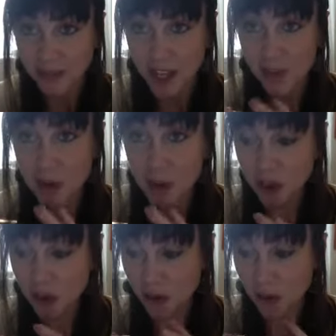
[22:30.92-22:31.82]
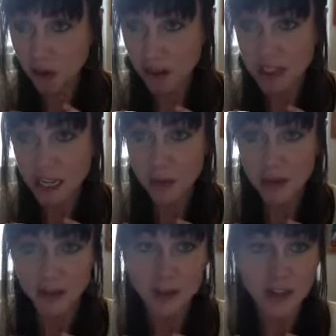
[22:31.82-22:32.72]
If you do, feel free to type it
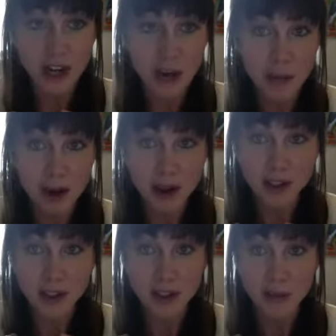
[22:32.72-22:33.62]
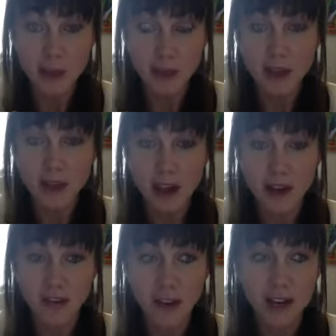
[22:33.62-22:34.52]
into the chat box or unmute
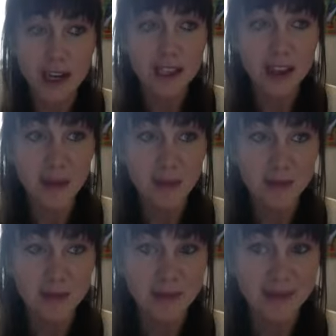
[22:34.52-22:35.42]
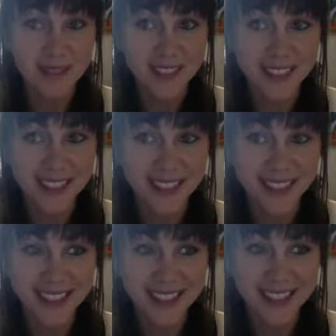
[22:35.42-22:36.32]
yourself at any time.
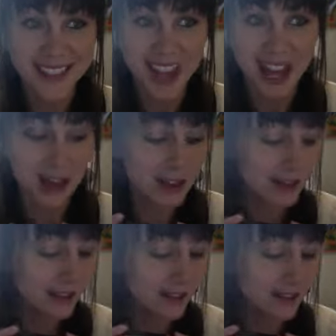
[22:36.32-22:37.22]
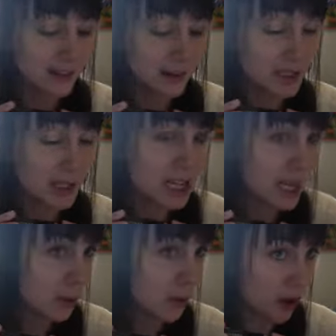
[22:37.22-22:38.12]
Okay, I'm just going to
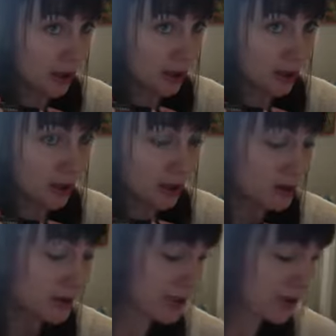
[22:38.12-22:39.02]
keep rolling through since you